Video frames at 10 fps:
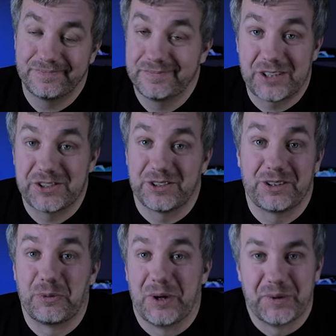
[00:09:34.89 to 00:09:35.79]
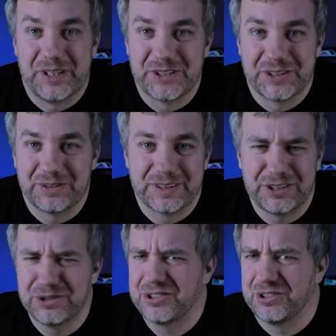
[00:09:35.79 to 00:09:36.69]
There's only one way to do it.
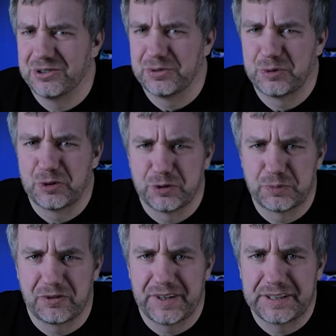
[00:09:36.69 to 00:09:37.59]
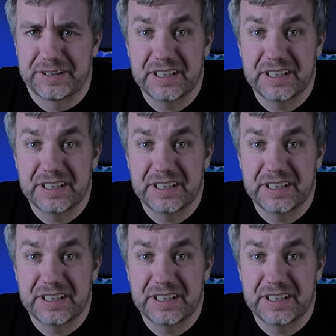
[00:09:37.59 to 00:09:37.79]
Use YouTube tools provided.